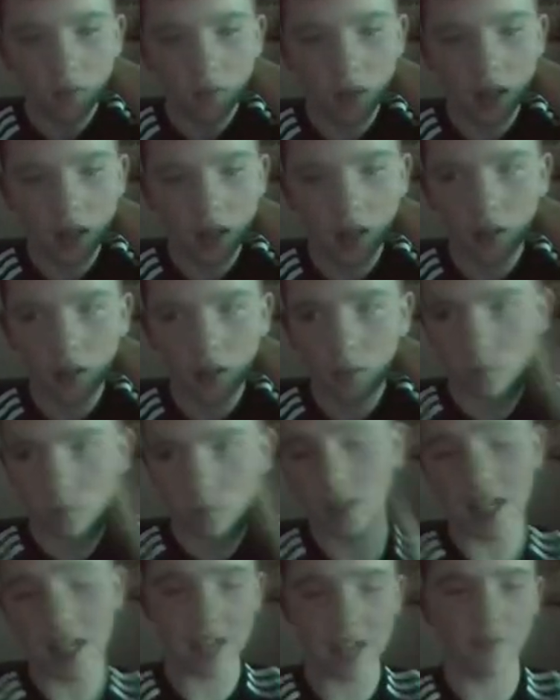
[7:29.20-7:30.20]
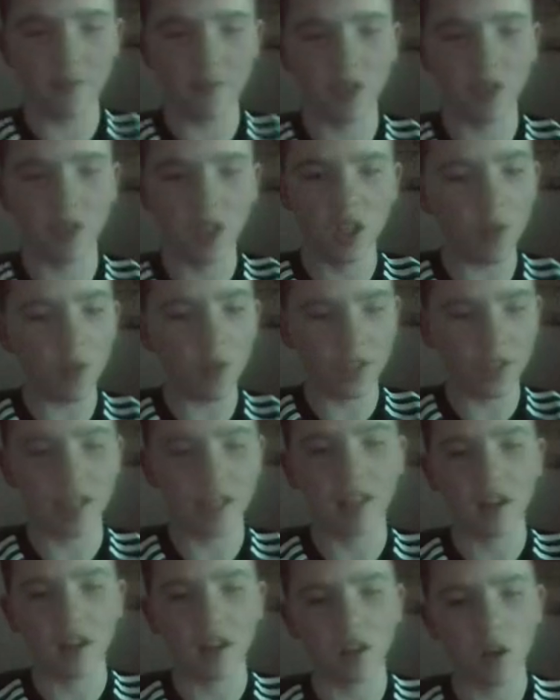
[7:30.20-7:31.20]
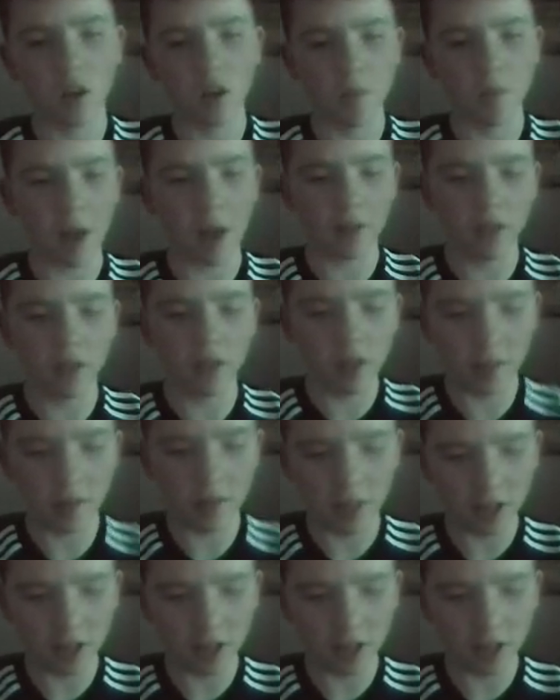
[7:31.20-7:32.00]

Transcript: Well, we obviously gotta go back for them.